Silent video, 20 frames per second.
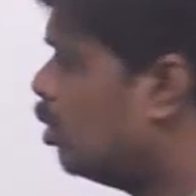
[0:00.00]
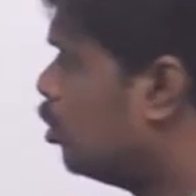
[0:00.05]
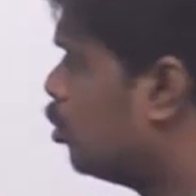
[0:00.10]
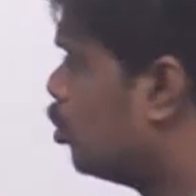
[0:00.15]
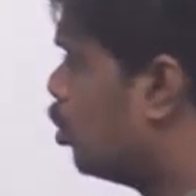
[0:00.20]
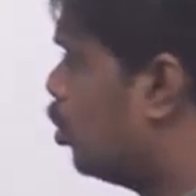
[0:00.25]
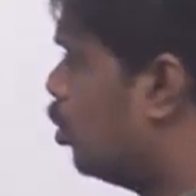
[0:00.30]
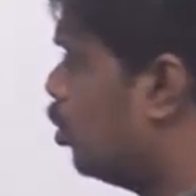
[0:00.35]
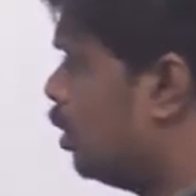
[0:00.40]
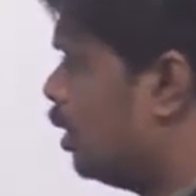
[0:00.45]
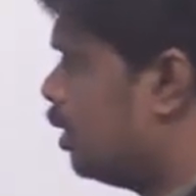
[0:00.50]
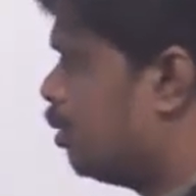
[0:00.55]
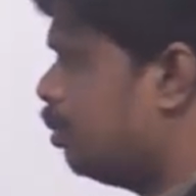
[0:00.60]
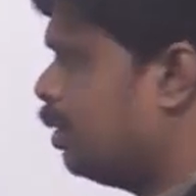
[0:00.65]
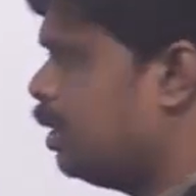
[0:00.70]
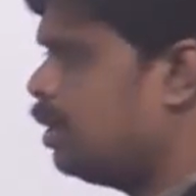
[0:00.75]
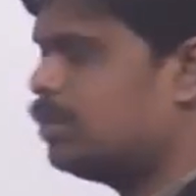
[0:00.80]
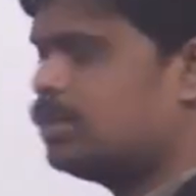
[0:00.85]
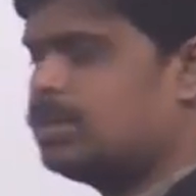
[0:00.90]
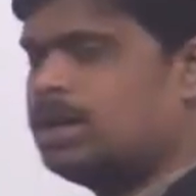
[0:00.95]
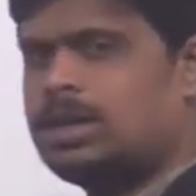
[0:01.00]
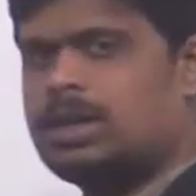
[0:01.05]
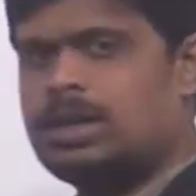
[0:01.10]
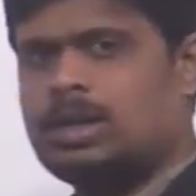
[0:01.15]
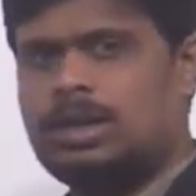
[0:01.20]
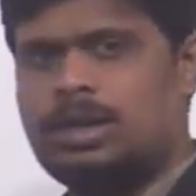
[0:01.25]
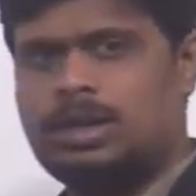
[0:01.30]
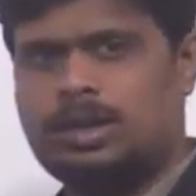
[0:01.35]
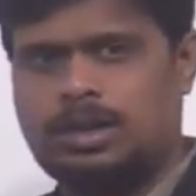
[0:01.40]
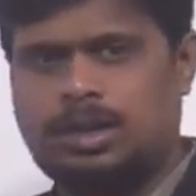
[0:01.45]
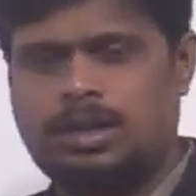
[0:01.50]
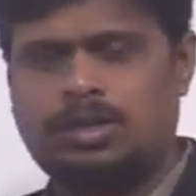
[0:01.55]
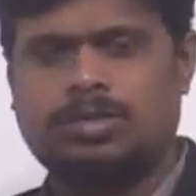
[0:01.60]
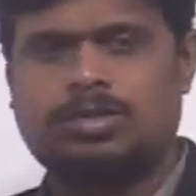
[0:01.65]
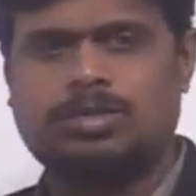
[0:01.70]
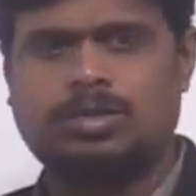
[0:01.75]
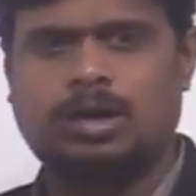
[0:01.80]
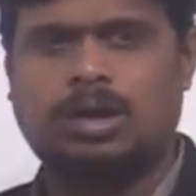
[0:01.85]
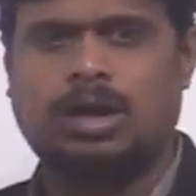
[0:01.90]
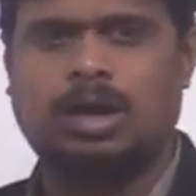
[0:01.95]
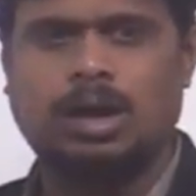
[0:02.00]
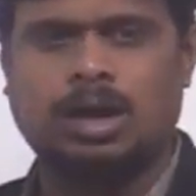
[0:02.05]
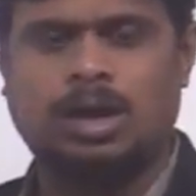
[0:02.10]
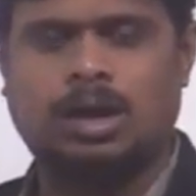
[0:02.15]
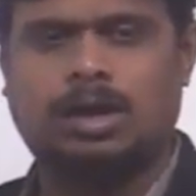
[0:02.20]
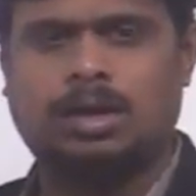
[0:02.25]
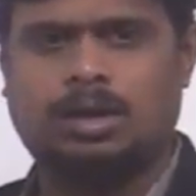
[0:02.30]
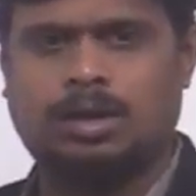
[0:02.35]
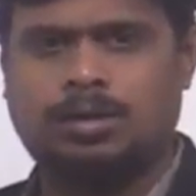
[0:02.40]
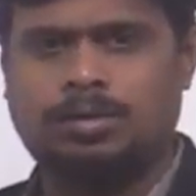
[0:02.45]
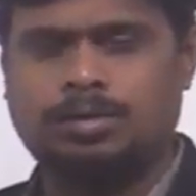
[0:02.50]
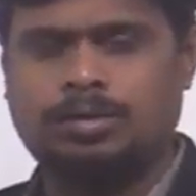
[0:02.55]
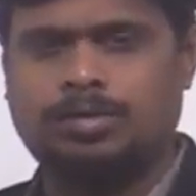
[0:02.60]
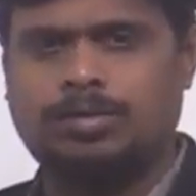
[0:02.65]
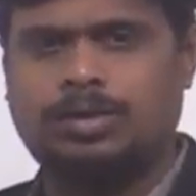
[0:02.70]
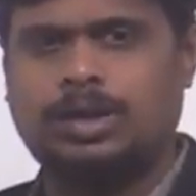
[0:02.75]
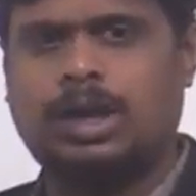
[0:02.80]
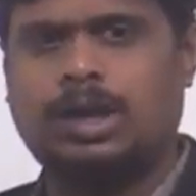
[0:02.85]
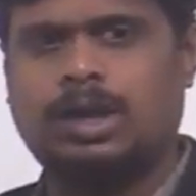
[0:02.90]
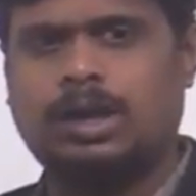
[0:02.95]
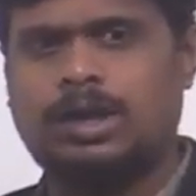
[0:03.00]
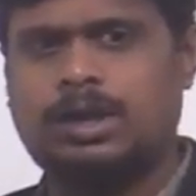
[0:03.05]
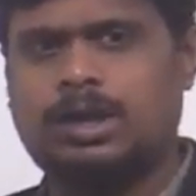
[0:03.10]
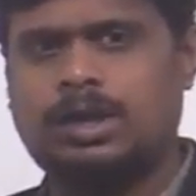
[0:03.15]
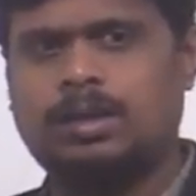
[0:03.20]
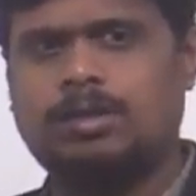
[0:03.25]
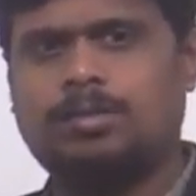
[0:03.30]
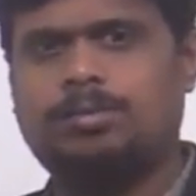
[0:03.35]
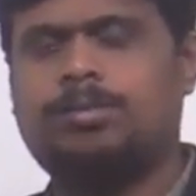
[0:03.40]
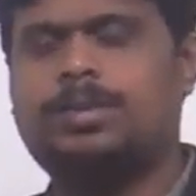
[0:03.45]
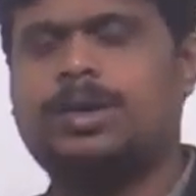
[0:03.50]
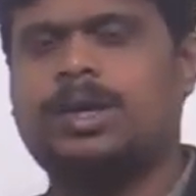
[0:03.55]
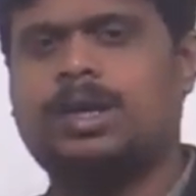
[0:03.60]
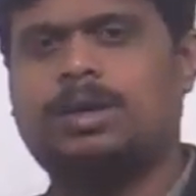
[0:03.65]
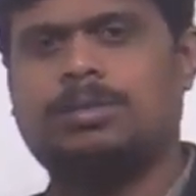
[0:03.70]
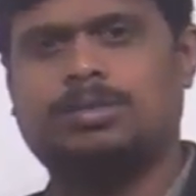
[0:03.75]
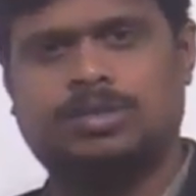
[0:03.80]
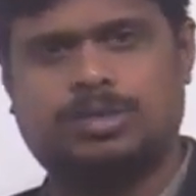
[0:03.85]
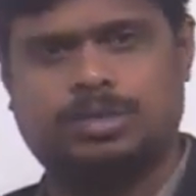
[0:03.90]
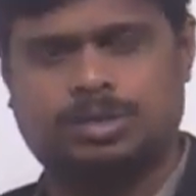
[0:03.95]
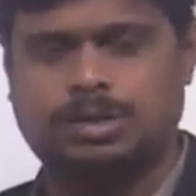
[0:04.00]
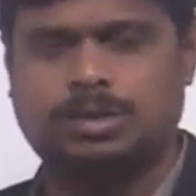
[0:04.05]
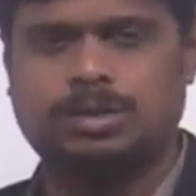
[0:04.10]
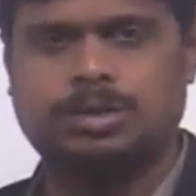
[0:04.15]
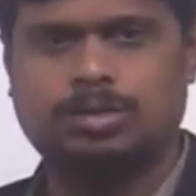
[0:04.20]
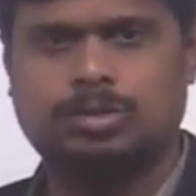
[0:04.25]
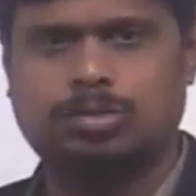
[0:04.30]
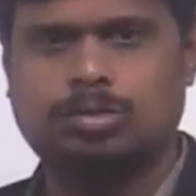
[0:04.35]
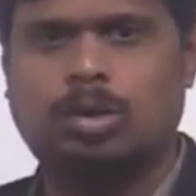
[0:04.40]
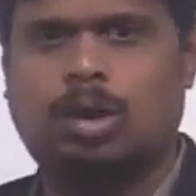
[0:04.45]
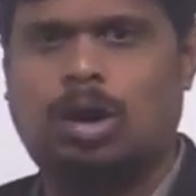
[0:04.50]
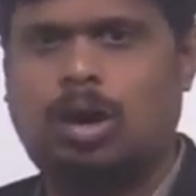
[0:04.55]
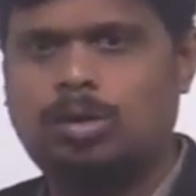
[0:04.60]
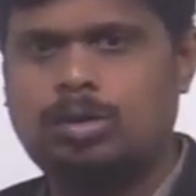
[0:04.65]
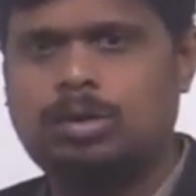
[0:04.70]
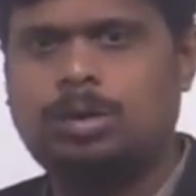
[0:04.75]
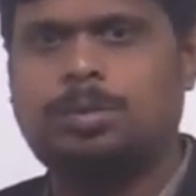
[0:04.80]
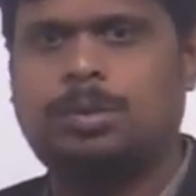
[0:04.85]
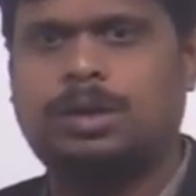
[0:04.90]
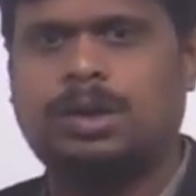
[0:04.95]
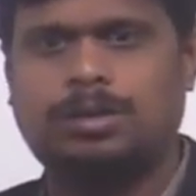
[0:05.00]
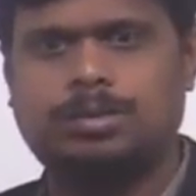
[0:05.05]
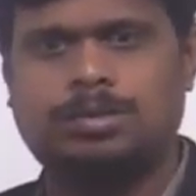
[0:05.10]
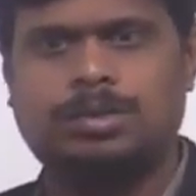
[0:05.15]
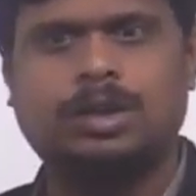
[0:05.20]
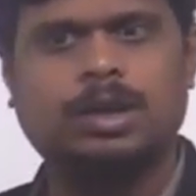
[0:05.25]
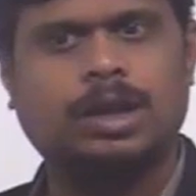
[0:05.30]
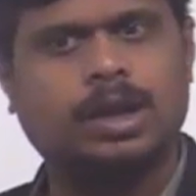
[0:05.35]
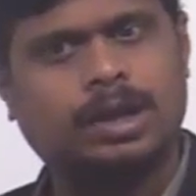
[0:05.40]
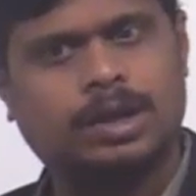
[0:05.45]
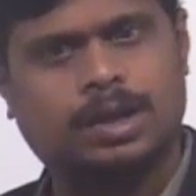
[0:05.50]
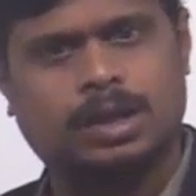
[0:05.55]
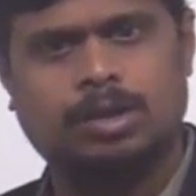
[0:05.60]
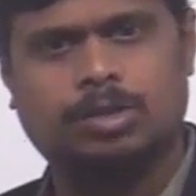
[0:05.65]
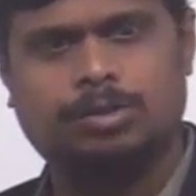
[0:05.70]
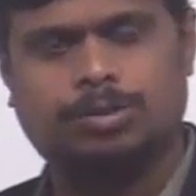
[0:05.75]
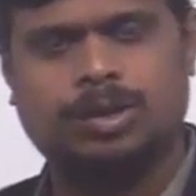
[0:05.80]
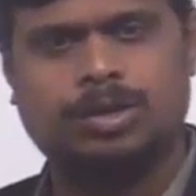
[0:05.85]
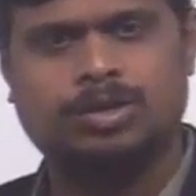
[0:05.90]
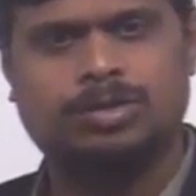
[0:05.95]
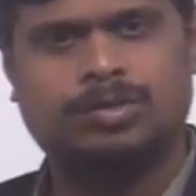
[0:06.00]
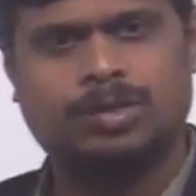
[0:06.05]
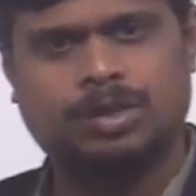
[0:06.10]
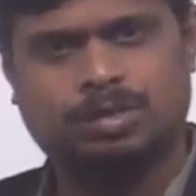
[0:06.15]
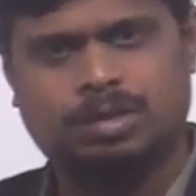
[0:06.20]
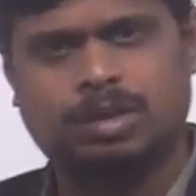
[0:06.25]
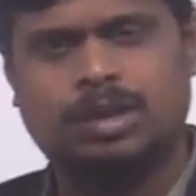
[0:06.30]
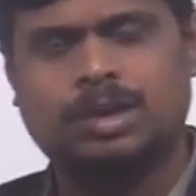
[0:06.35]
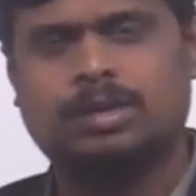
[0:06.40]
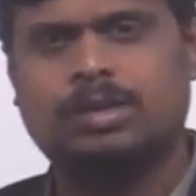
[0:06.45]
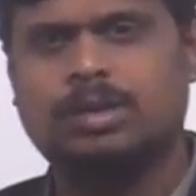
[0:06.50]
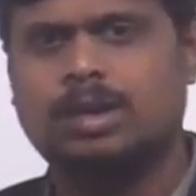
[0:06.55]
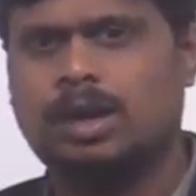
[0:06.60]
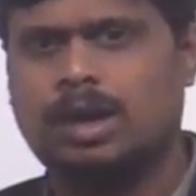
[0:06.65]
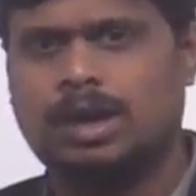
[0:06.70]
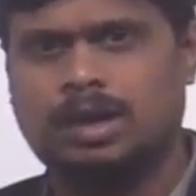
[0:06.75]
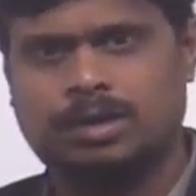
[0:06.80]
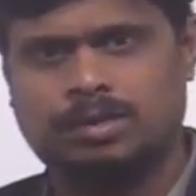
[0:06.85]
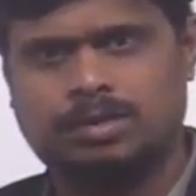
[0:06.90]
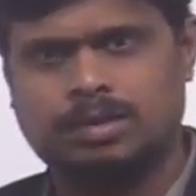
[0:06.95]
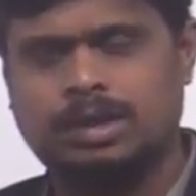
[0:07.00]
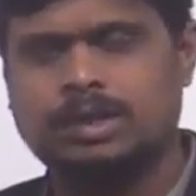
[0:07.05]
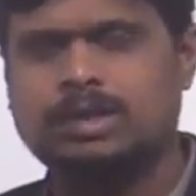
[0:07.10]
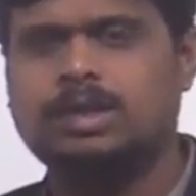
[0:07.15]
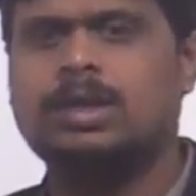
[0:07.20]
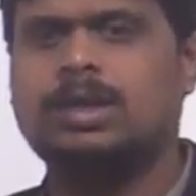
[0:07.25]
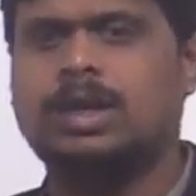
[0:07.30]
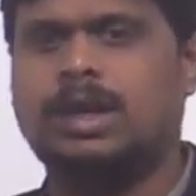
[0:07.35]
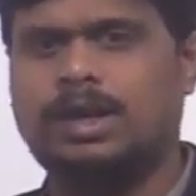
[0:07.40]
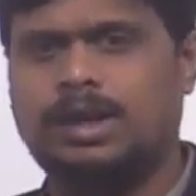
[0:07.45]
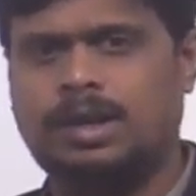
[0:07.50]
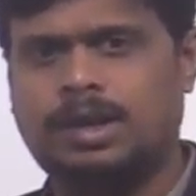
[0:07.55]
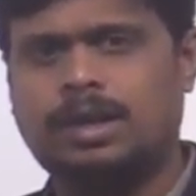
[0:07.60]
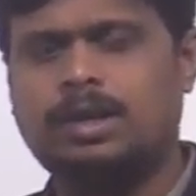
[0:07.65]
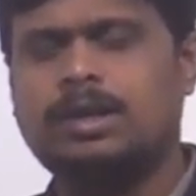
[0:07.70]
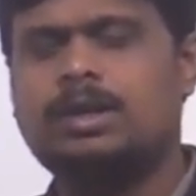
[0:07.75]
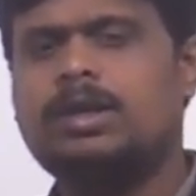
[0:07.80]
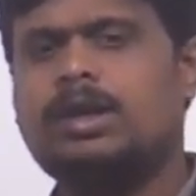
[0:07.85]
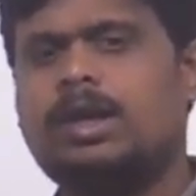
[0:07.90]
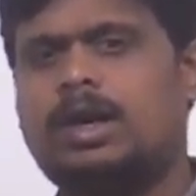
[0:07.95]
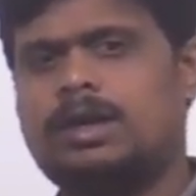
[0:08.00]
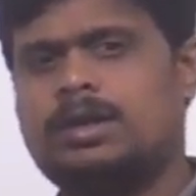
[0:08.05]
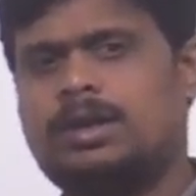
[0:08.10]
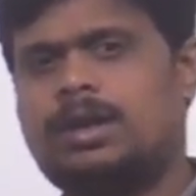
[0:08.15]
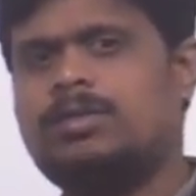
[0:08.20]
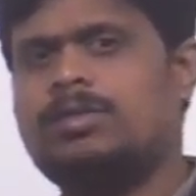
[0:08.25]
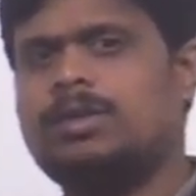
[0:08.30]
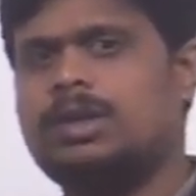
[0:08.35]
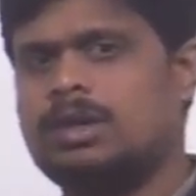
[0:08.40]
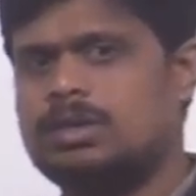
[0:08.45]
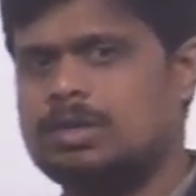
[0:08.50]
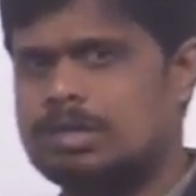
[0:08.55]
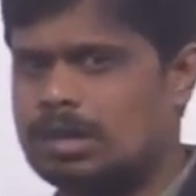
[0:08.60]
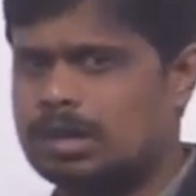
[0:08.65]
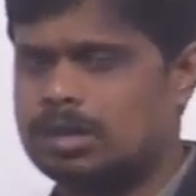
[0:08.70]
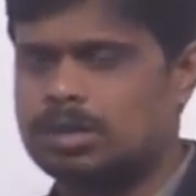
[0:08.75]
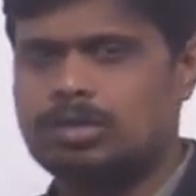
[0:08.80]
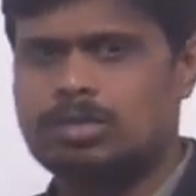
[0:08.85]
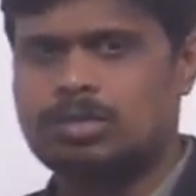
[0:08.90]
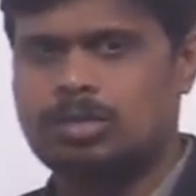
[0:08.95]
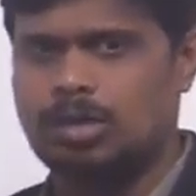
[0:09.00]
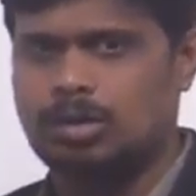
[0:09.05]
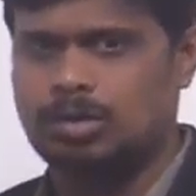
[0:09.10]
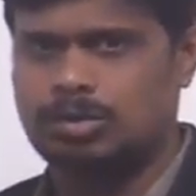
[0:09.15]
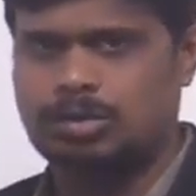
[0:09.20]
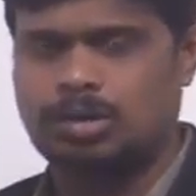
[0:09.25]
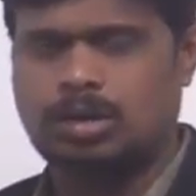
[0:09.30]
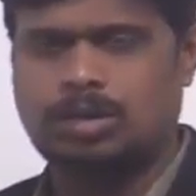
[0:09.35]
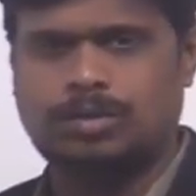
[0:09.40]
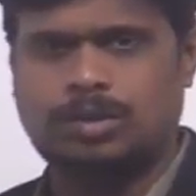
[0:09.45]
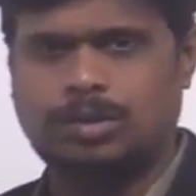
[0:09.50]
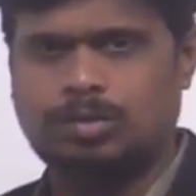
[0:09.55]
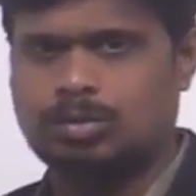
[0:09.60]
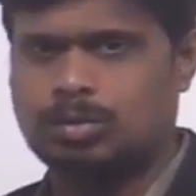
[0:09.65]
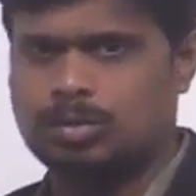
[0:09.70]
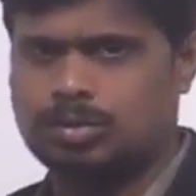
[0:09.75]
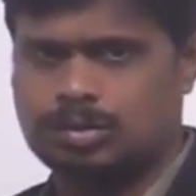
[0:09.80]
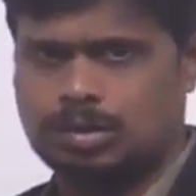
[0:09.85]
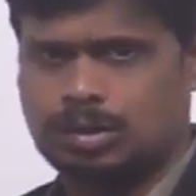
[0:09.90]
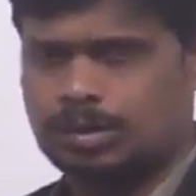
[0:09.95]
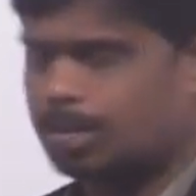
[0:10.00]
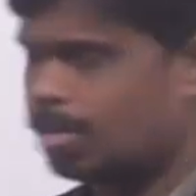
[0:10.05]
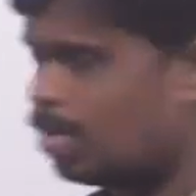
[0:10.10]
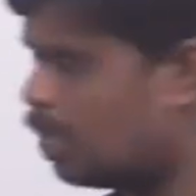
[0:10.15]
So it means that in this algorithm we are getting preemption. So how the preemption can take place? First let us get that idea and then we can start the solution of this question.